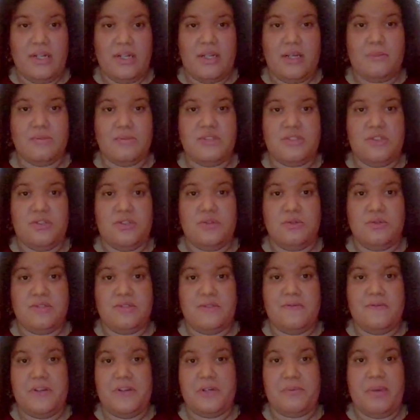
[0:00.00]
comes to
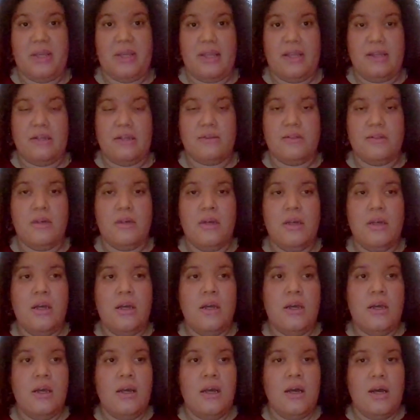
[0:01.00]
severe pain.
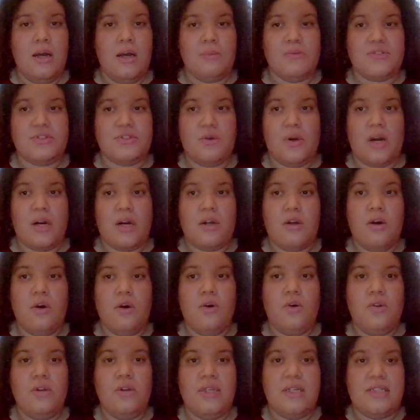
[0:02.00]
So our
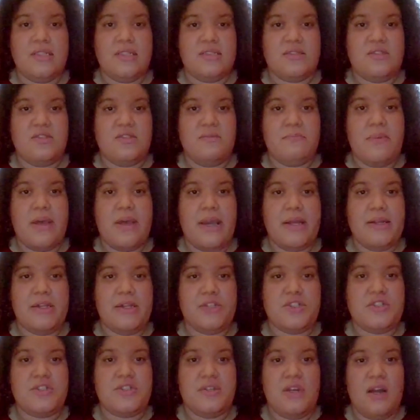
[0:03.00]
goal is to
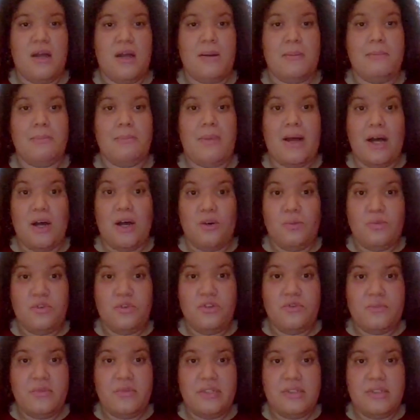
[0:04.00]
manage bowel
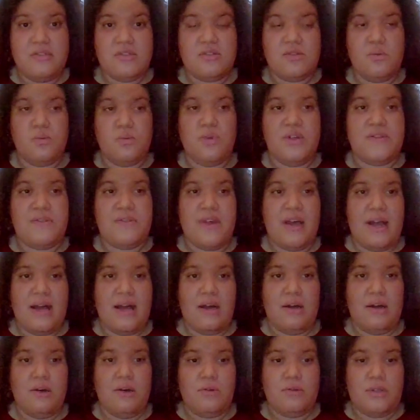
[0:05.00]
movements
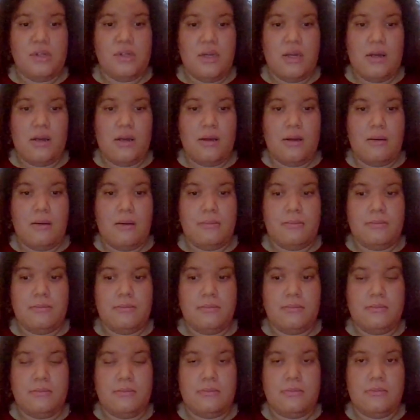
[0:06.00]
without
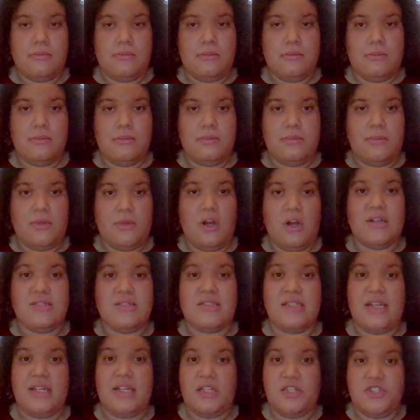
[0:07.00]

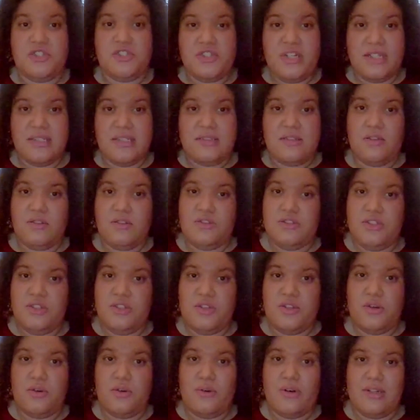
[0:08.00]
causing any stress
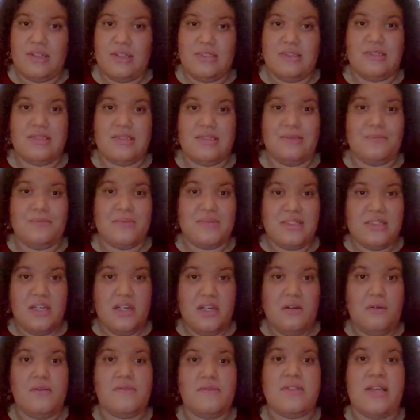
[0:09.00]
onto the organs
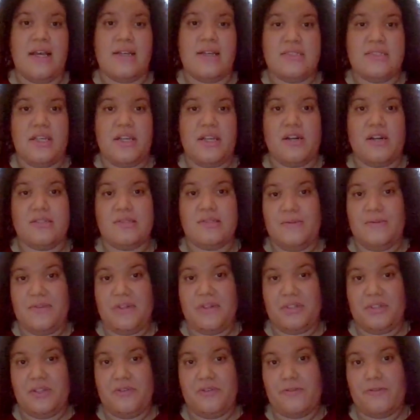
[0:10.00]
themselves, as they are
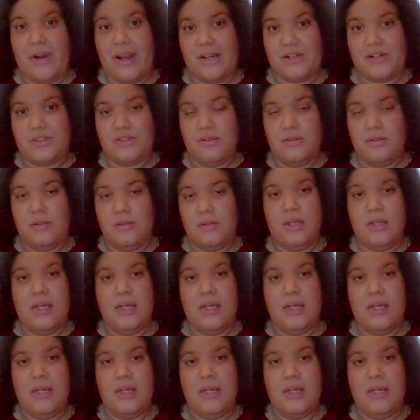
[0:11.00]
severely fragile.